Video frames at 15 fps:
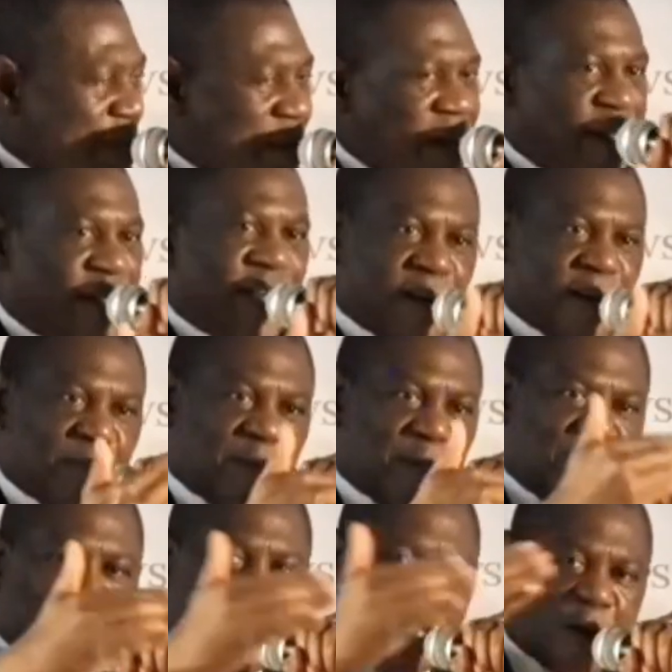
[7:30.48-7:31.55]
main are
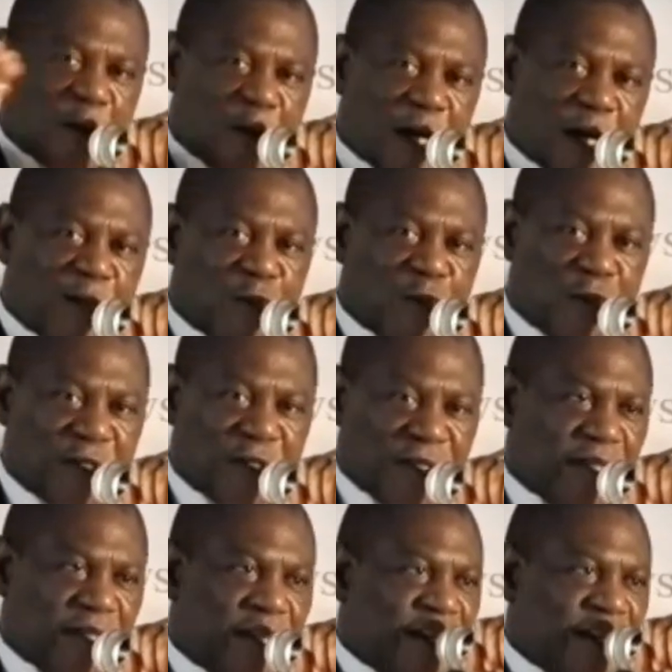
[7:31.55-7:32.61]
people I worked
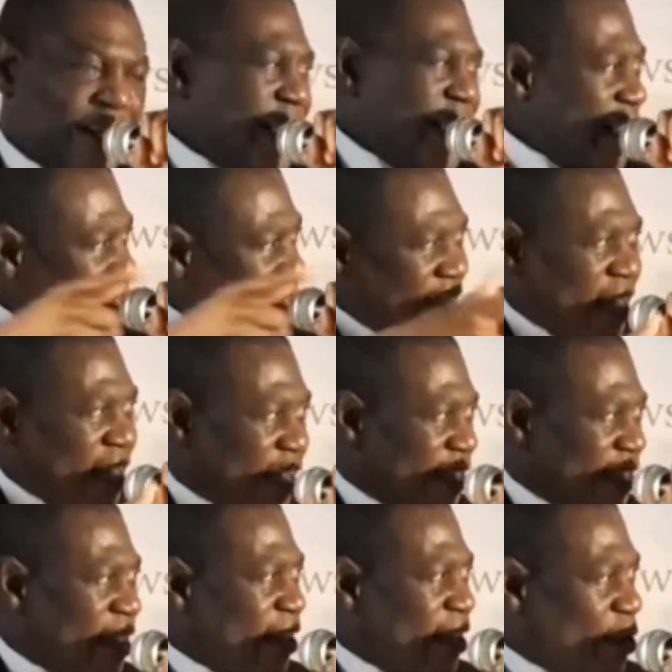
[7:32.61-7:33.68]
with in the
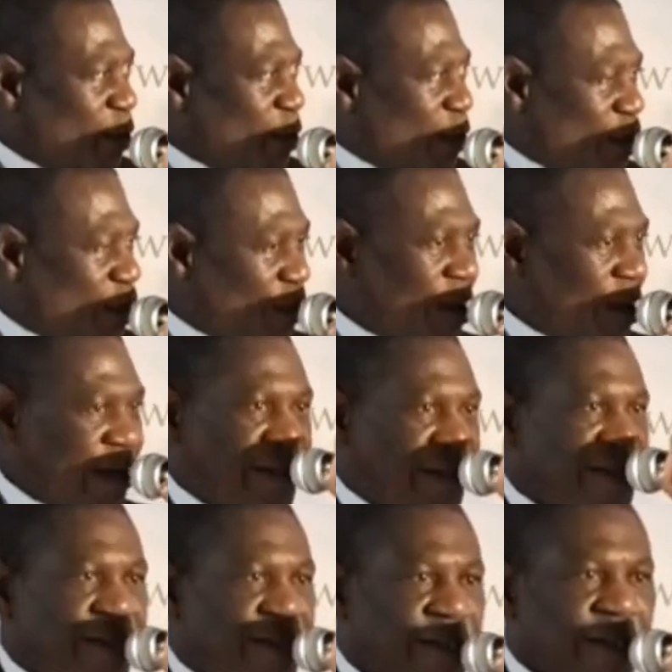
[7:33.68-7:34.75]
Alexander Youth
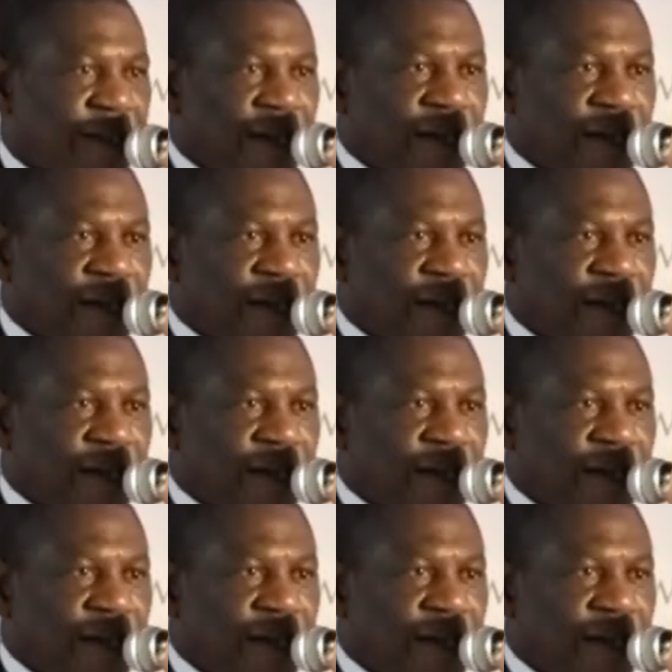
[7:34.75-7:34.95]
Congress.